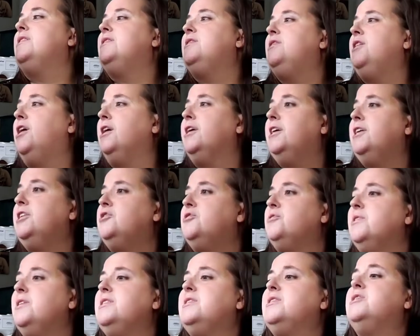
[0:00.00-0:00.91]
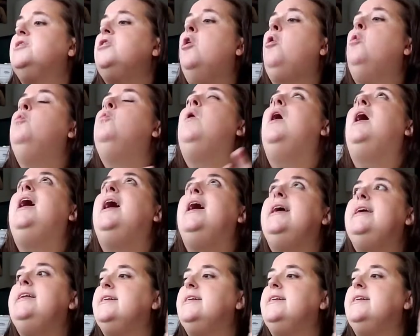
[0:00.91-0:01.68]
his doggy treats, so why